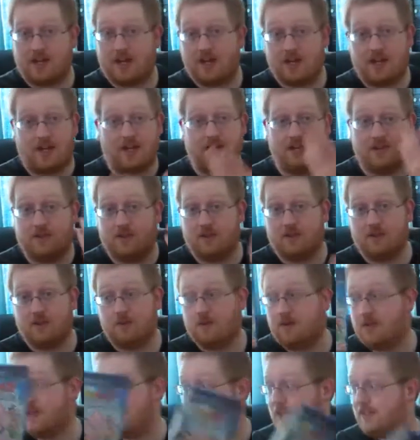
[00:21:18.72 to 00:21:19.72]
I don't know
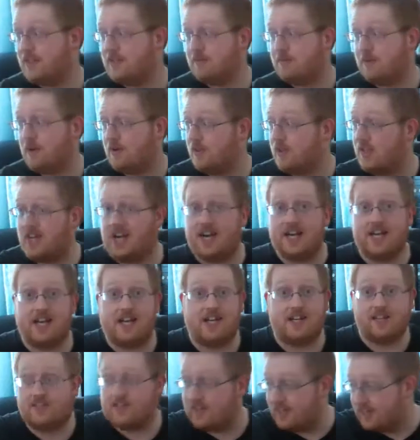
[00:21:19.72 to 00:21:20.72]
what that
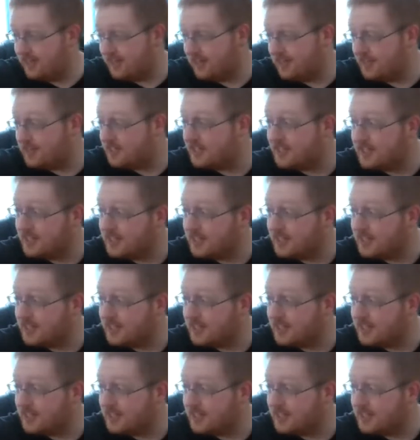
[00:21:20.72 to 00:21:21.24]
actually is.